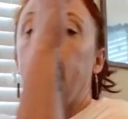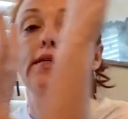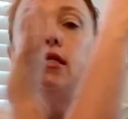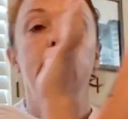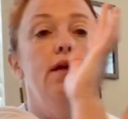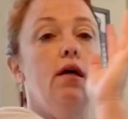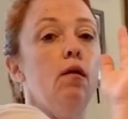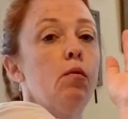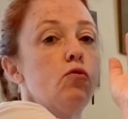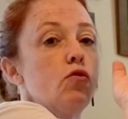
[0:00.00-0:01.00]
going to take the
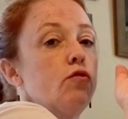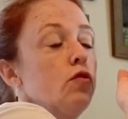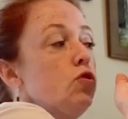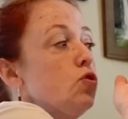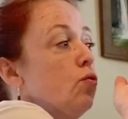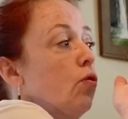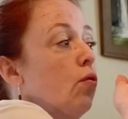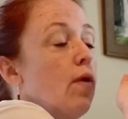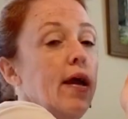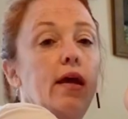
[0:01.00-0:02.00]
elbows over to the
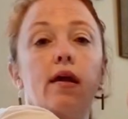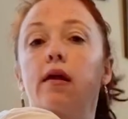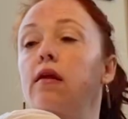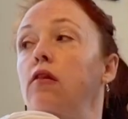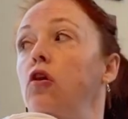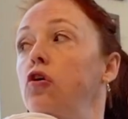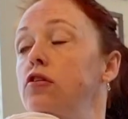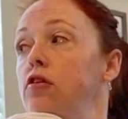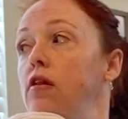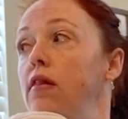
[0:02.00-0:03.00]
right and then
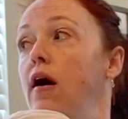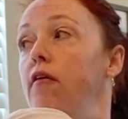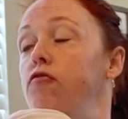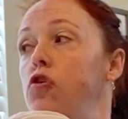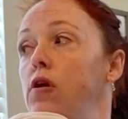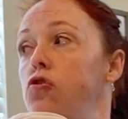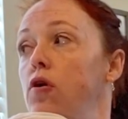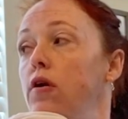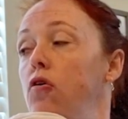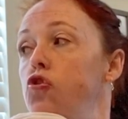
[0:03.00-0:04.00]
look to the left. Try to
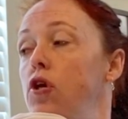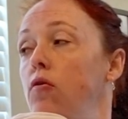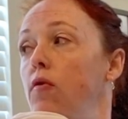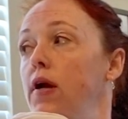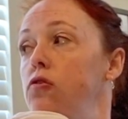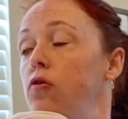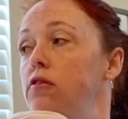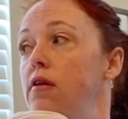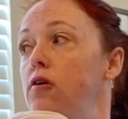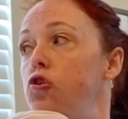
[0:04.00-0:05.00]
draw your chin right
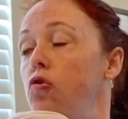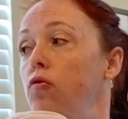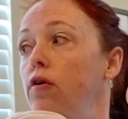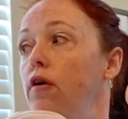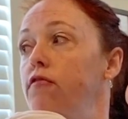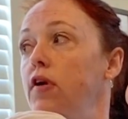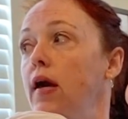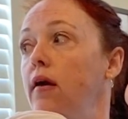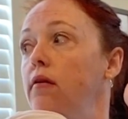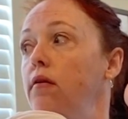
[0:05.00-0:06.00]
towards that shoulder if you
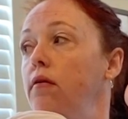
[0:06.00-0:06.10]
can.